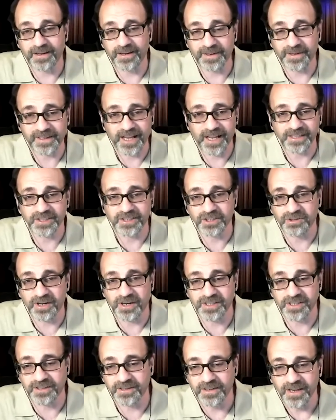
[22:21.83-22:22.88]
my
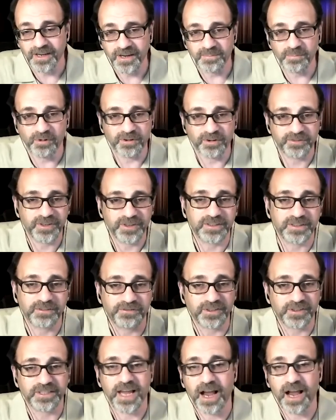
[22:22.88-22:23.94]
concentration morphed into
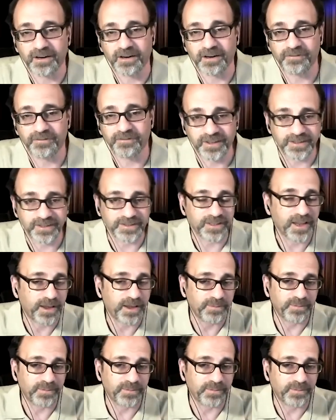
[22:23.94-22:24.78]
photography because